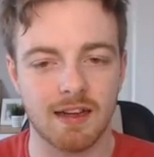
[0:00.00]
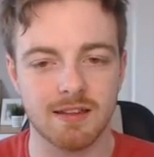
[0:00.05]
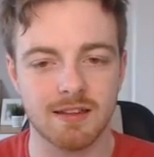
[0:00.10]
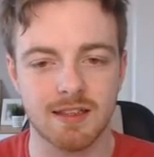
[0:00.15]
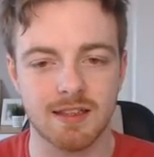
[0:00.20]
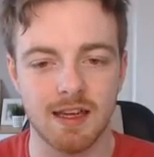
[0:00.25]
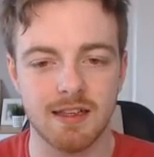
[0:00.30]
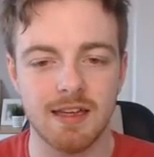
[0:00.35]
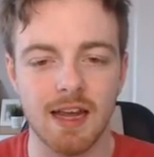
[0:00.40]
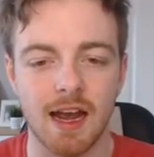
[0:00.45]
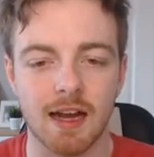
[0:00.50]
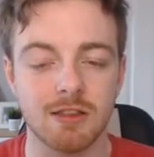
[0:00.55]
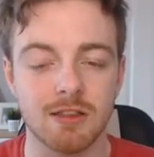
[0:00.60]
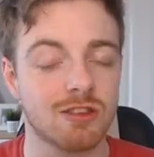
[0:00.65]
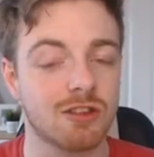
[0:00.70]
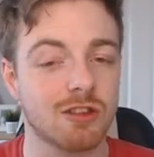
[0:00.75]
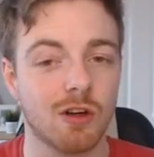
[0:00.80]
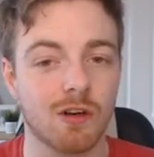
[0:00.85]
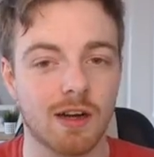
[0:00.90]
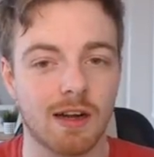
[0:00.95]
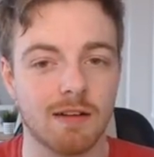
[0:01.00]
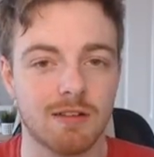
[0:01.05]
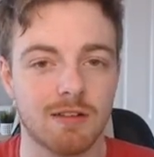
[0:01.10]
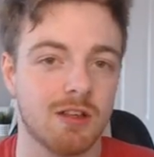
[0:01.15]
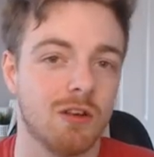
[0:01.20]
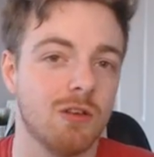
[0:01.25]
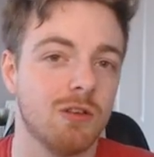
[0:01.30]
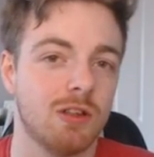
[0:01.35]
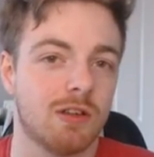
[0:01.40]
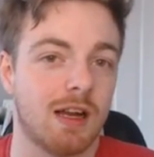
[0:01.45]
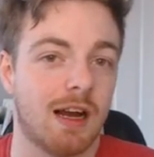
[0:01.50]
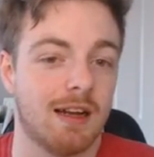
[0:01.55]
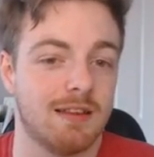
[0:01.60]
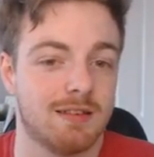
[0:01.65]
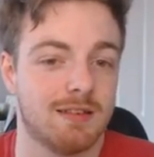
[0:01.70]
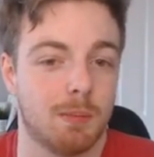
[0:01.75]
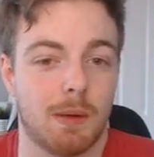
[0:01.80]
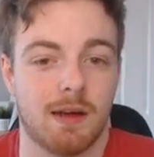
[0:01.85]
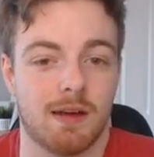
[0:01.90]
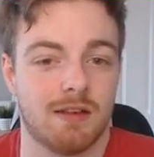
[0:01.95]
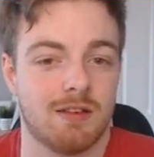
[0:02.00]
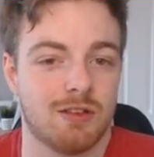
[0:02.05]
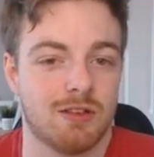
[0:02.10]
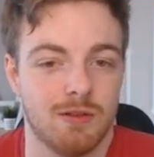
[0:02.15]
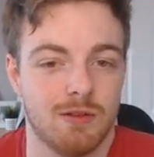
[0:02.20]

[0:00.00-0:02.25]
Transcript: and, uh, yeah, I just thought I'd tell you guys about it.